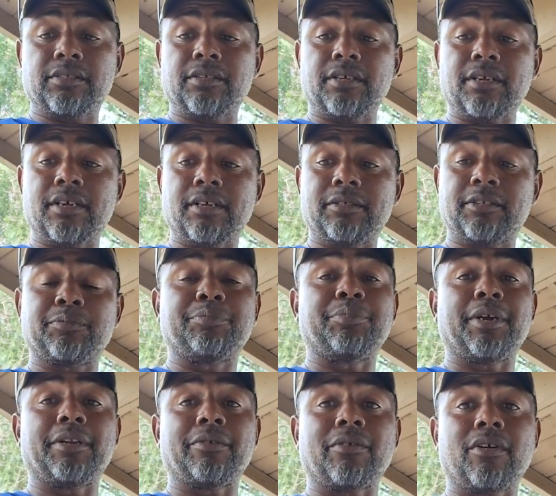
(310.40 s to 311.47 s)
uh,
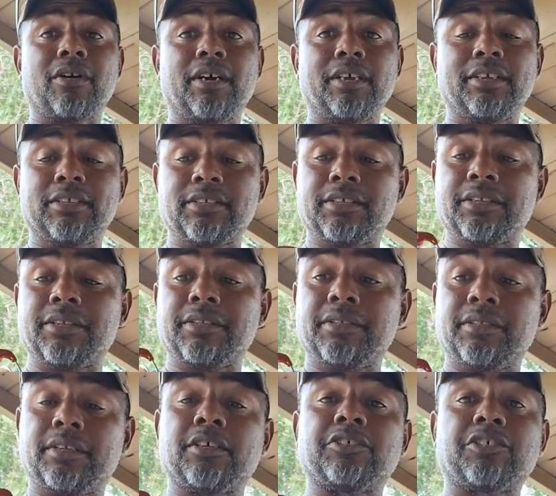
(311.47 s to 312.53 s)
spinning rod. It's
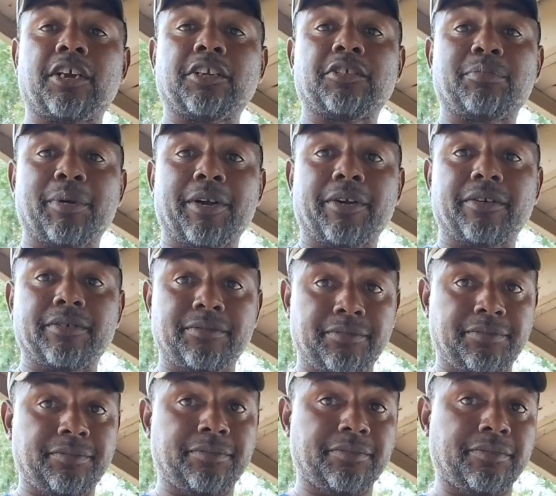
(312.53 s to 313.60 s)
a Shakespeare
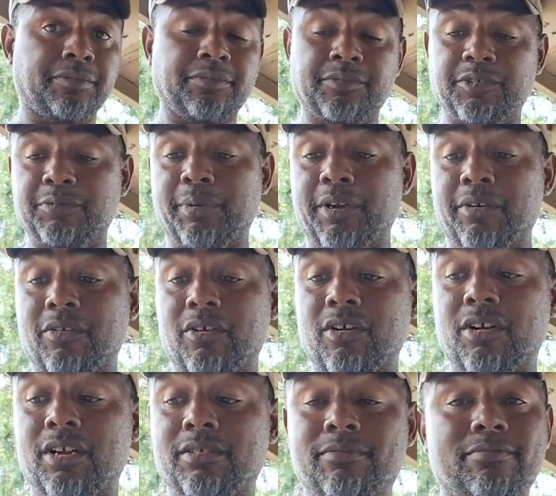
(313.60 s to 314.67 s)
spinner rod.